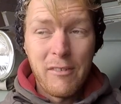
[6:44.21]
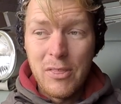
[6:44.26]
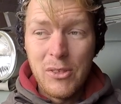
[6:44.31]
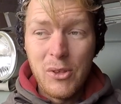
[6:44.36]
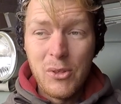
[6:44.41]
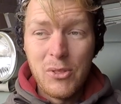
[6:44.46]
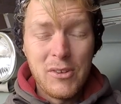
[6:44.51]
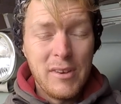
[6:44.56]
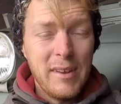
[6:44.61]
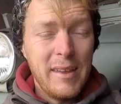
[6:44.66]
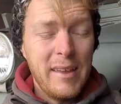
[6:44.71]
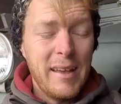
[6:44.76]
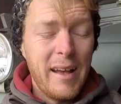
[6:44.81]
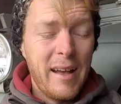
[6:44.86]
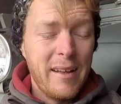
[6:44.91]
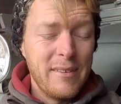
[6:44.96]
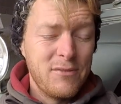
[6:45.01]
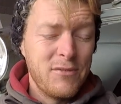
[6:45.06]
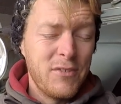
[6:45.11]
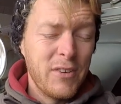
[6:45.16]
The other day,
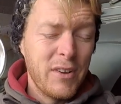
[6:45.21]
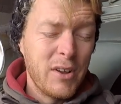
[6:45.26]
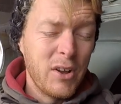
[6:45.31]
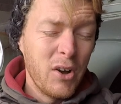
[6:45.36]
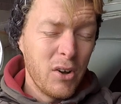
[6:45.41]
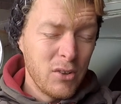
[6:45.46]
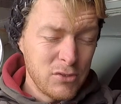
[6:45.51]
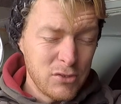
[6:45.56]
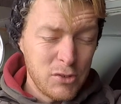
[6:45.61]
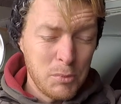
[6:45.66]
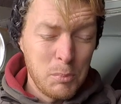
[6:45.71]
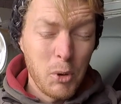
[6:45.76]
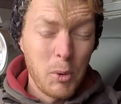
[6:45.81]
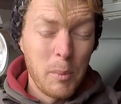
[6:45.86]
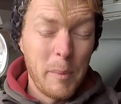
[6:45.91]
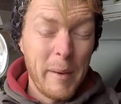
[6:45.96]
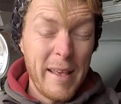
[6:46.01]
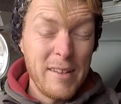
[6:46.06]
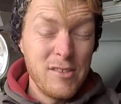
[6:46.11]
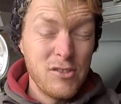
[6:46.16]
I'd forgotten to put up
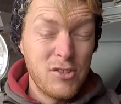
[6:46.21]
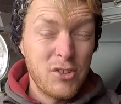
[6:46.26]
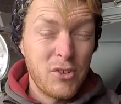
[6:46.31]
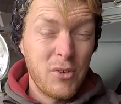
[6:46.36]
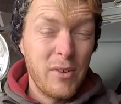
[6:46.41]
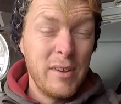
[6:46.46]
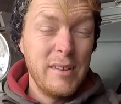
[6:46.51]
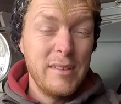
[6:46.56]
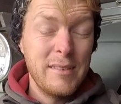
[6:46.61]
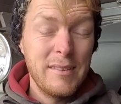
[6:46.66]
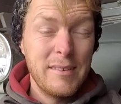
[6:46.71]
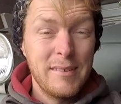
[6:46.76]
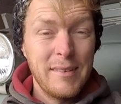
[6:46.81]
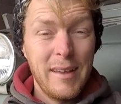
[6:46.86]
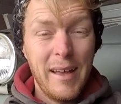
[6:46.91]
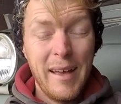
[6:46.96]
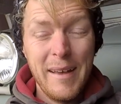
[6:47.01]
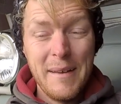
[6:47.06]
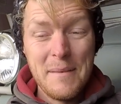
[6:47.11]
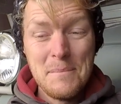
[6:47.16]
an end screen.
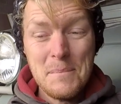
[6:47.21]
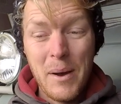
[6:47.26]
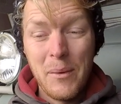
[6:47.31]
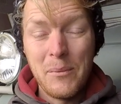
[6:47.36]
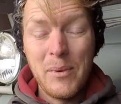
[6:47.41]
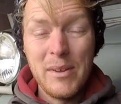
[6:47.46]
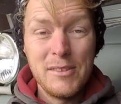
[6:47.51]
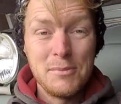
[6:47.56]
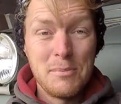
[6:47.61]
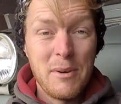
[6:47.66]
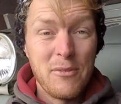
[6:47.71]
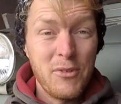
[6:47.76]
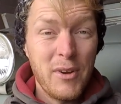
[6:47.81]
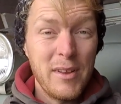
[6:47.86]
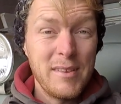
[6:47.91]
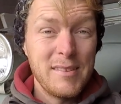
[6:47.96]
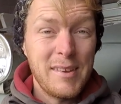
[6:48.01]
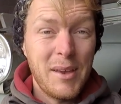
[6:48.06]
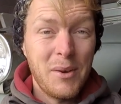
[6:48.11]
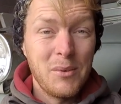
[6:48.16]
I went to my
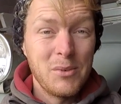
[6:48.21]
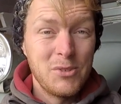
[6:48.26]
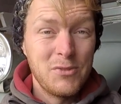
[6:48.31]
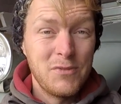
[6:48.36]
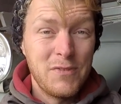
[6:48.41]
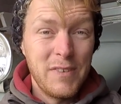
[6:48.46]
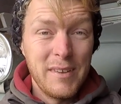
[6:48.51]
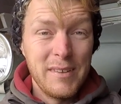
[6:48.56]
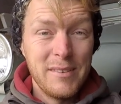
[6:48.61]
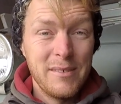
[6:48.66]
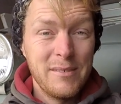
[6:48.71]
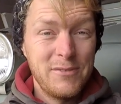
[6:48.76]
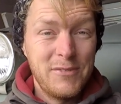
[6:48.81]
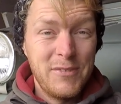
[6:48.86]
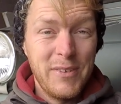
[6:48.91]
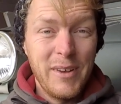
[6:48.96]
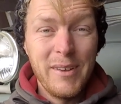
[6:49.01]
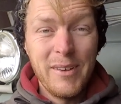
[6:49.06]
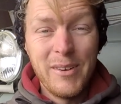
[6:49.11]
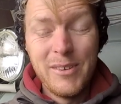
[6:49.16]
friend's house for
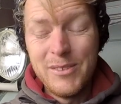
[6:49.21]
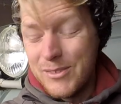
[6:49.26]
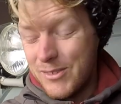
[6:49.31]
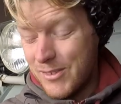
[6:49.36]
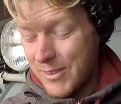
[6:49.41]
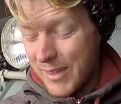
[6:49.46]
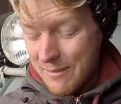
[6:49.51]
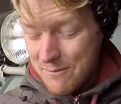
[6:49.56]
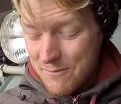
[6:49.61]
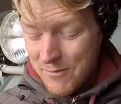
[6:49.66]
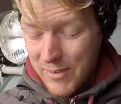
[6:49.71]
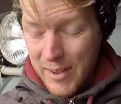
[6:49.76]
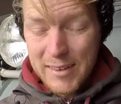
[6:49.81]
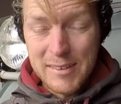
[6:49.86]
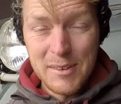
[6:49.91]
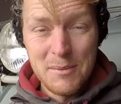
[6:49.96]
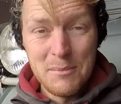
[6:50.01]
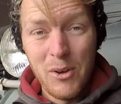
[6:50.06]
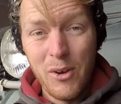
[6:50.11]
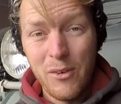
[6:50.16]
lunch. They
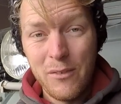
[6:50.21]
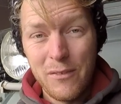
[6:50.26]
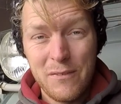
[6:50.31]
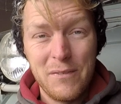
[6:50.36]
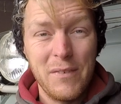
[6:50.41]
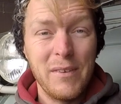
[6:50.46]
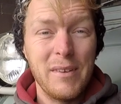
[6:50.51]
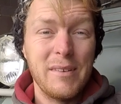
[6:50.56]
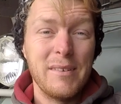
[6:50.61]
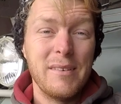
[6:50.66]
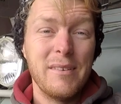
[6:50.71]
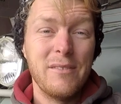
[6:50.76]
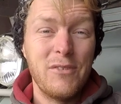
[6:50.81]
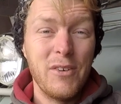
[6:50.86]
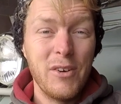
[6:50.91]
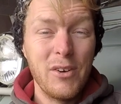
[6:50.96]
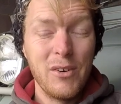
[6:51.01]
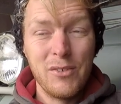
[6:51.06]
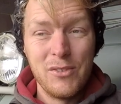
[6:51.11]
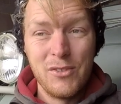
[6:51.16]
invited me over for
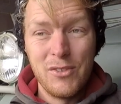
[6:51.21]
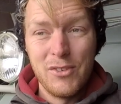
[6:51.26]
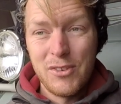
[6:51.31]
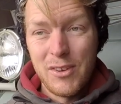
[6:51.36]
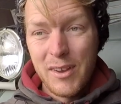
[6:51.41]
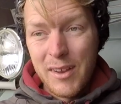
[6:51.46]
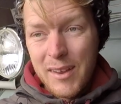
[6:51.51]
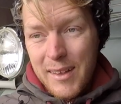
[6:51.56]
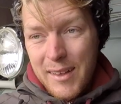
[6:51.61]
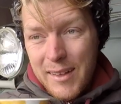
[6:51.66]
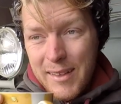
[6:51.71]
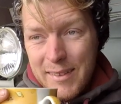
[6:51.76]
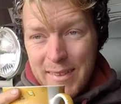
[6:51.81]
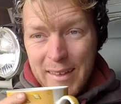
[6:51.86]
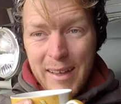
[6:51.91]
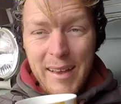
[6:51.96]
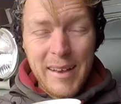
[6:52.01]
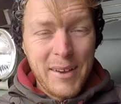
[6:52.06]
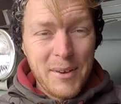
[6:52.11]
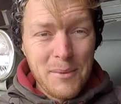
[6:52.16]
lunch. They're
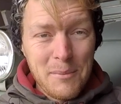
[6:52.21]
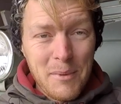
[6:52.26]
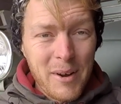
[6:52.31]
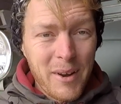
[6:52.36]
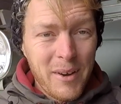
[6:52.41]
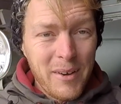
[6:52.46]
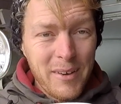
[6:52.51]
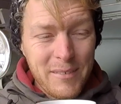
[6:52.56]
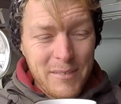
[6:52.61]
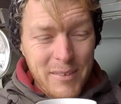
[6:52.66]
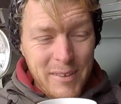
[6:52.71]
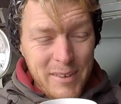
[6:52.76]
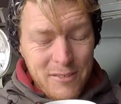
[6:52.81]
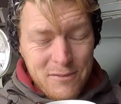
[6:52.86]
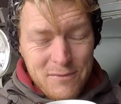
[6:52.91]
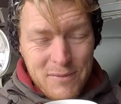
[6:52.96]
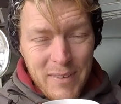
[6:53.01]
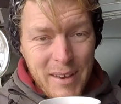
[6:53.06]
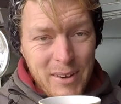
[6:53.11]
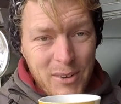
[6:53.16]
like, come on, Oliver,
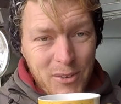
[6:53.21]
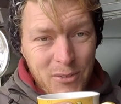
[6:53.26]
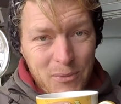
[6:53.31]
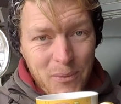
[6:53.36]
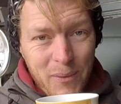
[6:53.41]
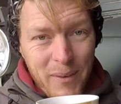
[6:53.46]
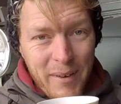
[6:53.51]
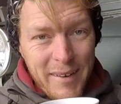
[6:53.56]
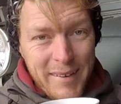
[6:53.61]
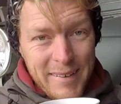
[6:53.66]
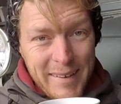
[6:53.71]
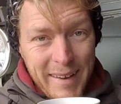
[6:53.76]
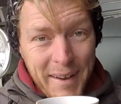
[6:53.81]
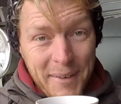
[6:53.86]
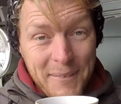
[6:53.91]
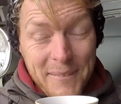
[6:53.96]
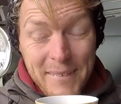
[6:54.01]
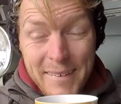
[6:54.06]
you've enough work now.